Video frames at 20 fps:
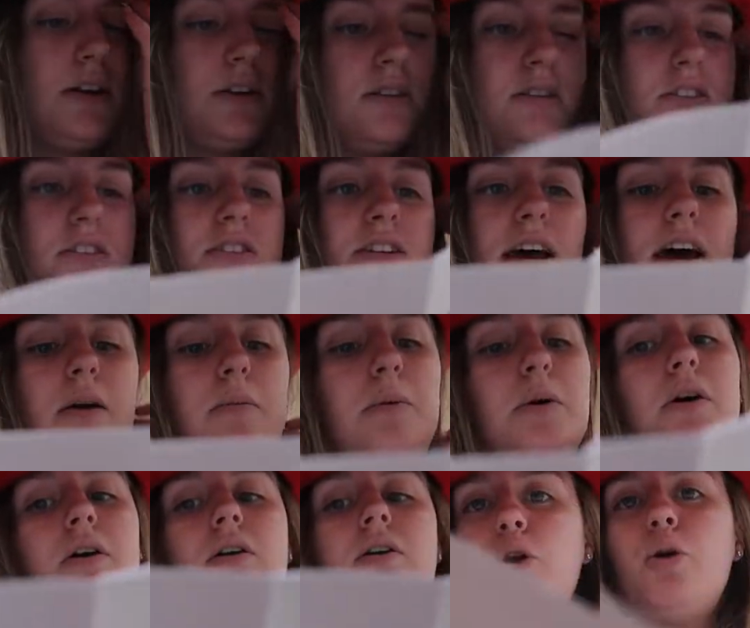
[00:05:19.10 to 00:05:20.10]
is step
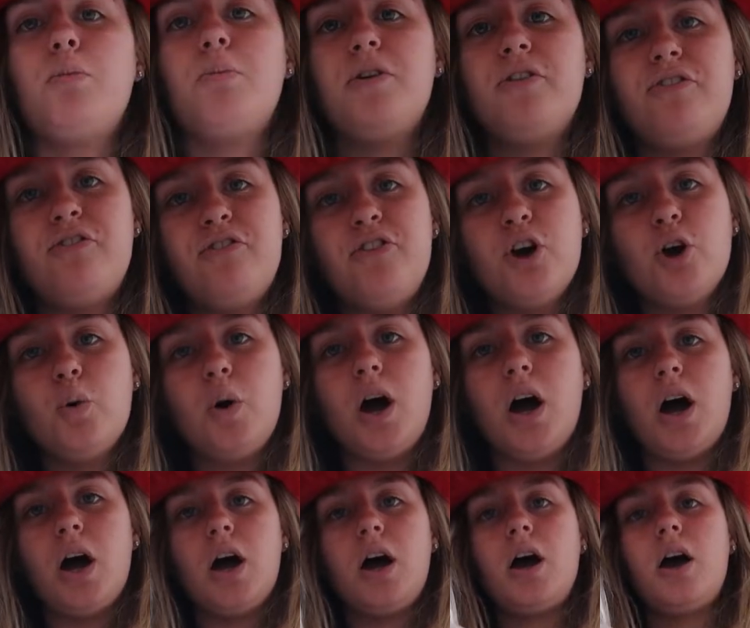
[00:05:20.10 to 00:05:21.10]
number
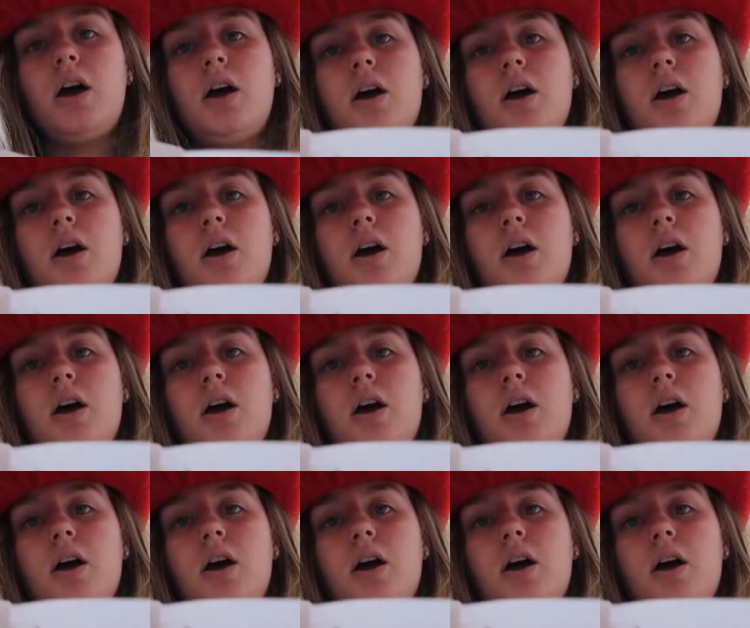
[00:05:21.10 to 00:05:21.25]
four.